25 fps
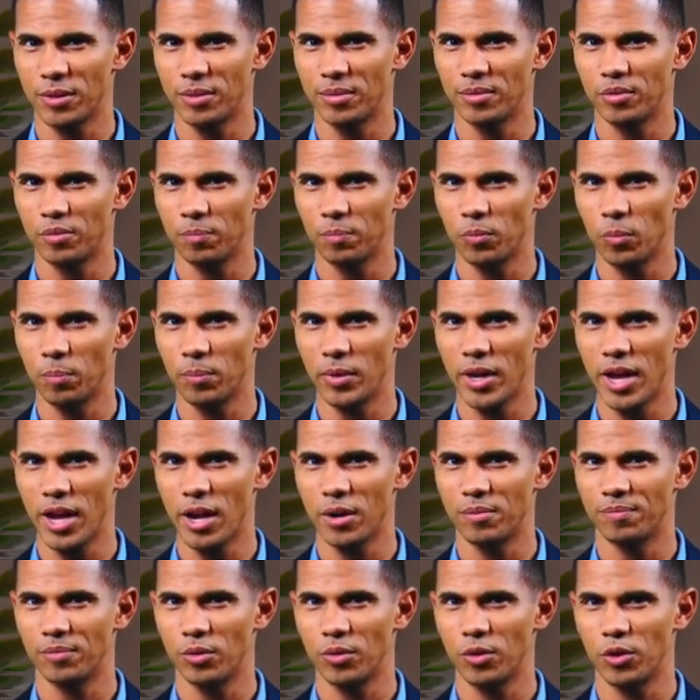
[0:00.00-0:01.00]
to prepare
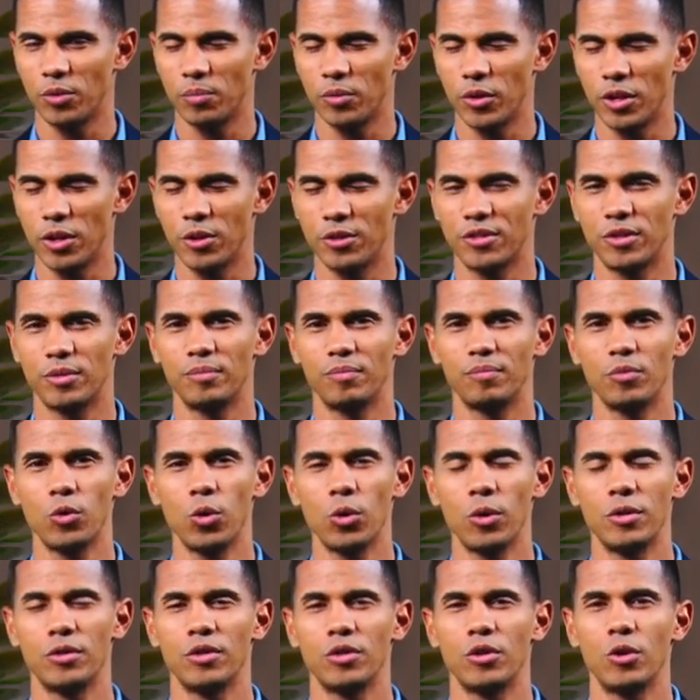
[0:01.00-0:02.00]
for careers in
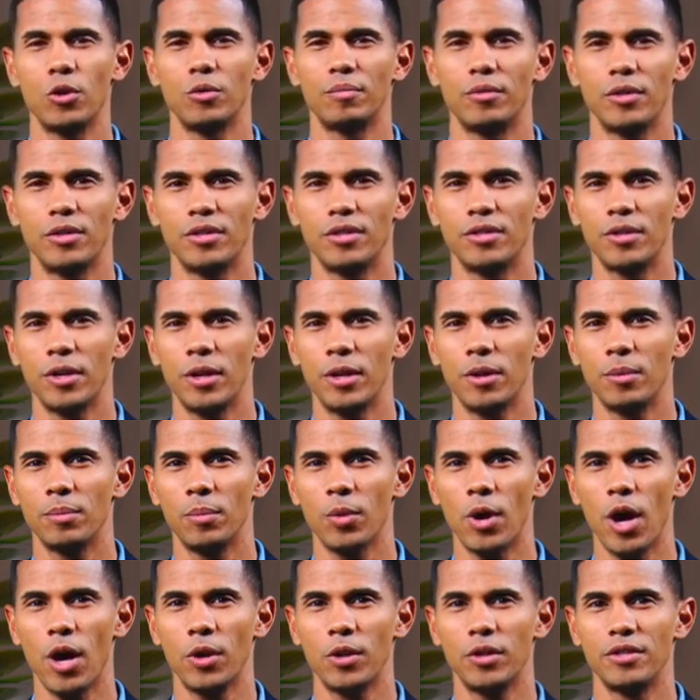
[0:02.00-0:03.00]
foreign service,
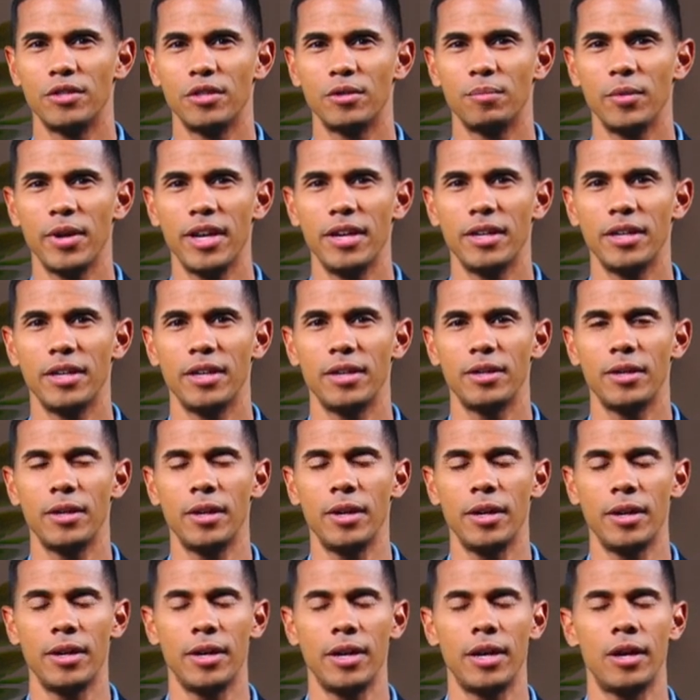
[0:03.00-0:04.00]
policymaking,
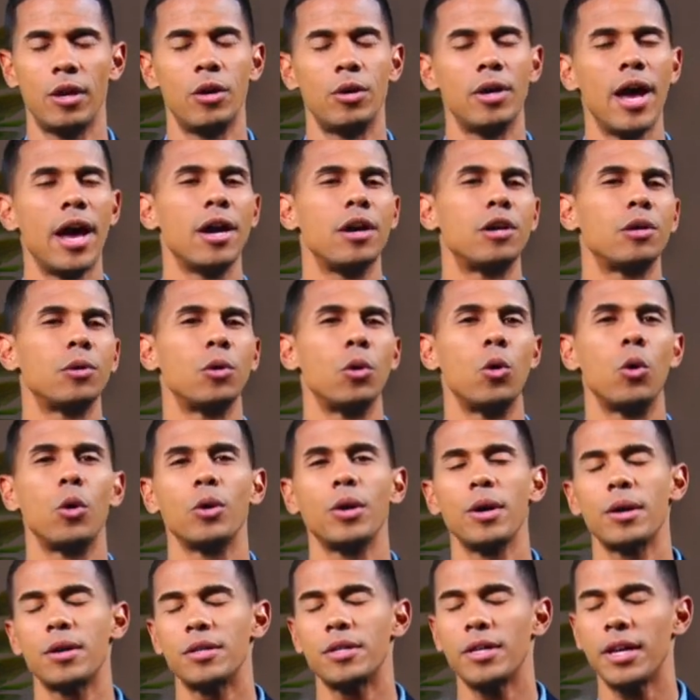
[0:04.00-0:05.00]
international
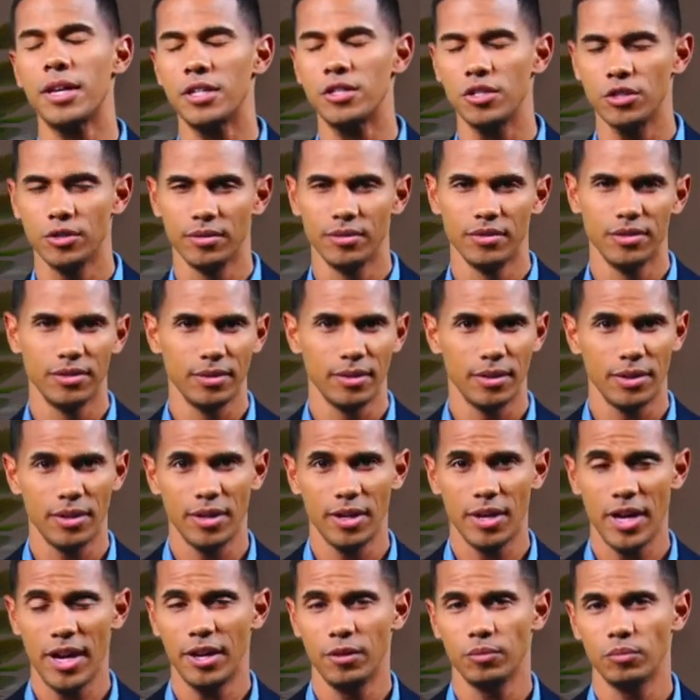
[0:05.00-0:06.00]
organizations,
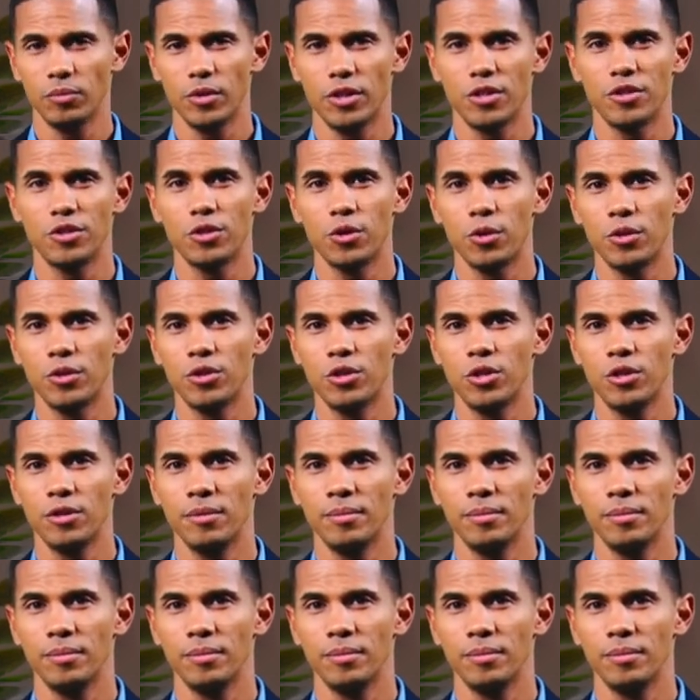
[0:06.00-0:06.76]
and research.